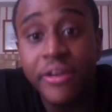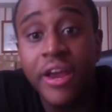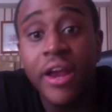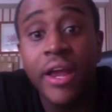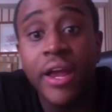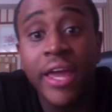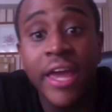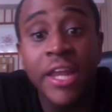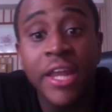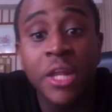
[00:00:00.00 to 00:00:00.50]

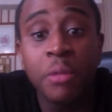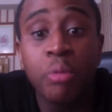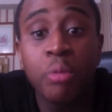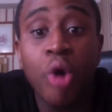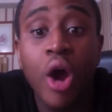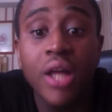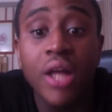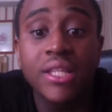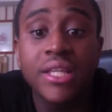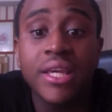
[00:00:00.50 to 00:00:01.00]
again, in a
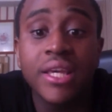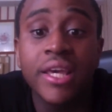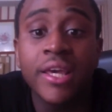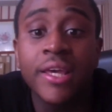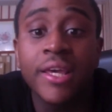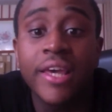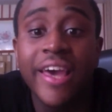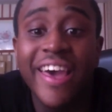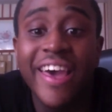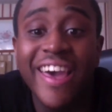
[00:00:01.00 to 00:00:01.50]

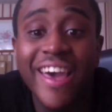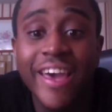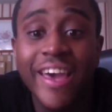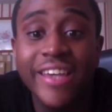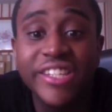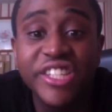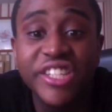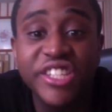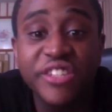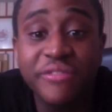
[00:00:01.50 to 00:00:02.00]
party,
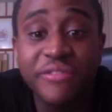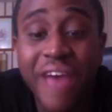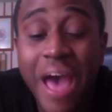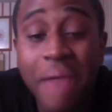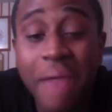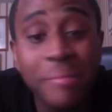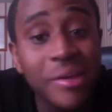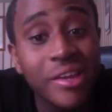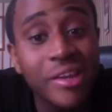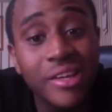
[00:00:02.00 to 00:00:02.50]
it's just of
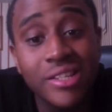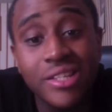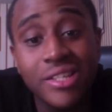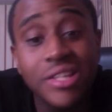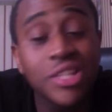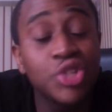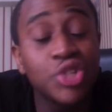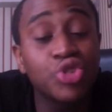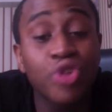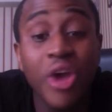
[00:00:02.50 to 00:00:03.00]
happiness and
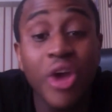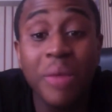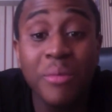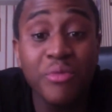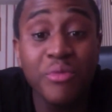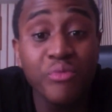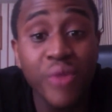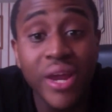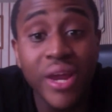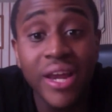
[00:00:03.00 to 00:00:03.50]

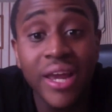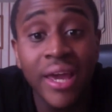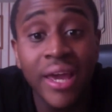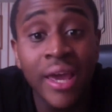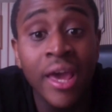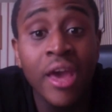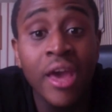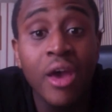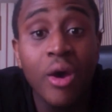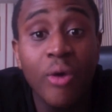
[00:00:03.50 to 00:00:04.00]
enjoyment,
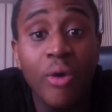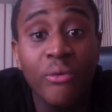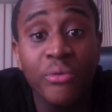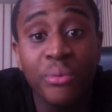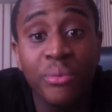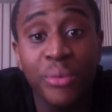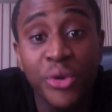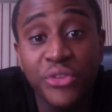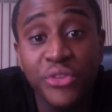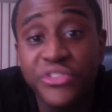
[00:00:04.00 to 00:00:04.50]
really, of the
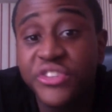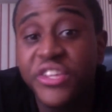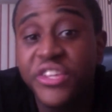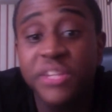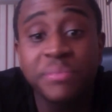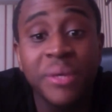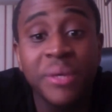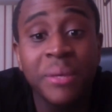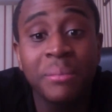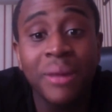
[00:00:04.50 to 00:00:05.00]
music that's
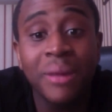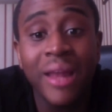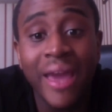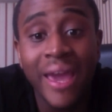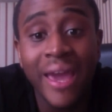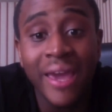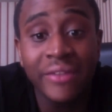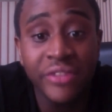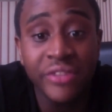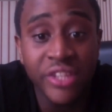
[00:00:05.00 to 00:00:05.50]
being
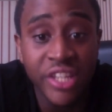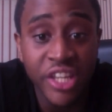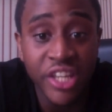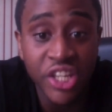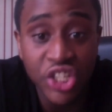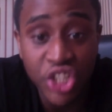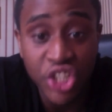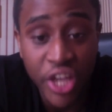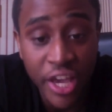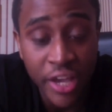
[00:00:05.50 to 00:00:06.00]
played, the
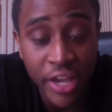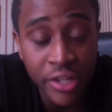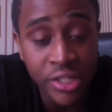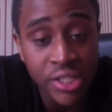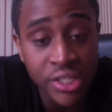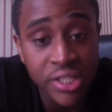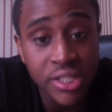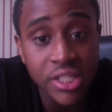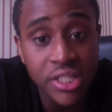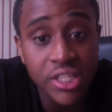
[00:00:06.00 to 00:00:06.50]
DJ, and
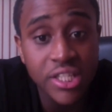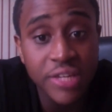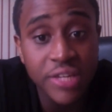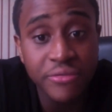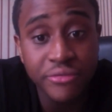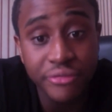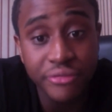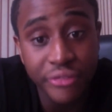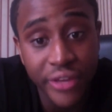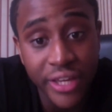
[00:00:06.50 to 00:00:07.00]
just
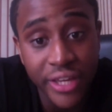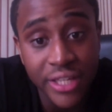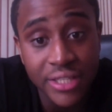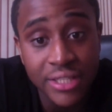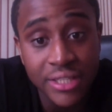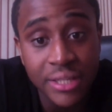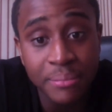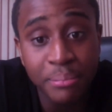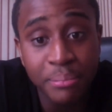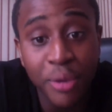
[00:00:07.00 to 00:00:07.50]
different
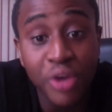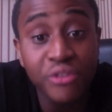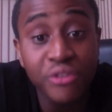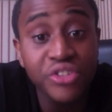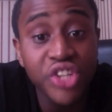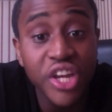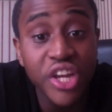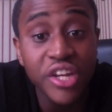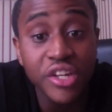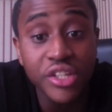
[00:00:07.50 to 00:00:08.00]
things. And both
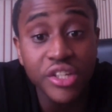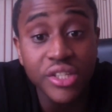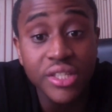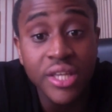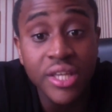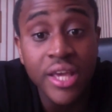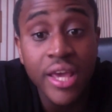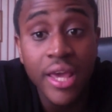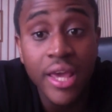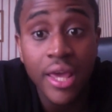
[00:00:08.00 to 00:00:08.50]
genders
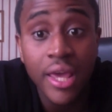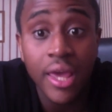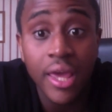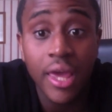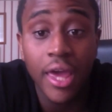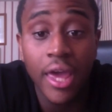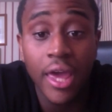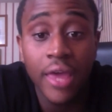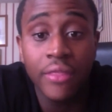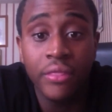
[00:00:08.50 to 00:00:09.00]

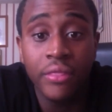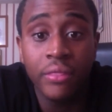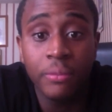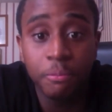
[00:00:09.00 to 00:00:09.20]
in